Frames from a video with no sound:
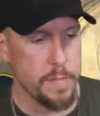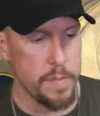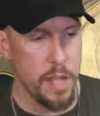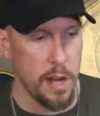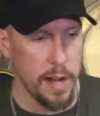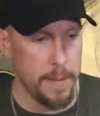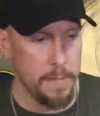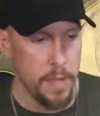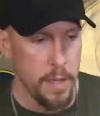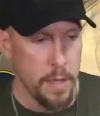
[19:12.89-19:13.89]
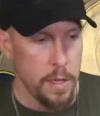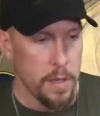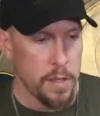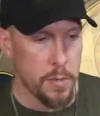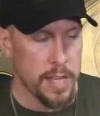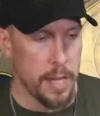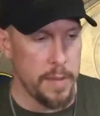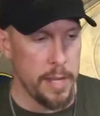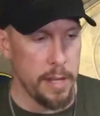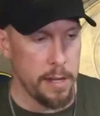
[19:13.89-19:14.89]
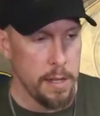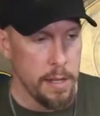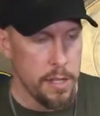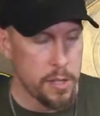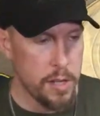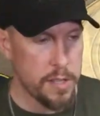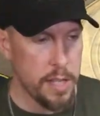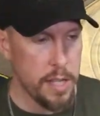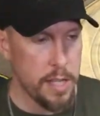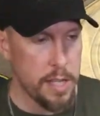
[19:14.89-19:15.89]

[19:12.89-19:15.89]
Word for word: All right. So we come in here. Trunda's going to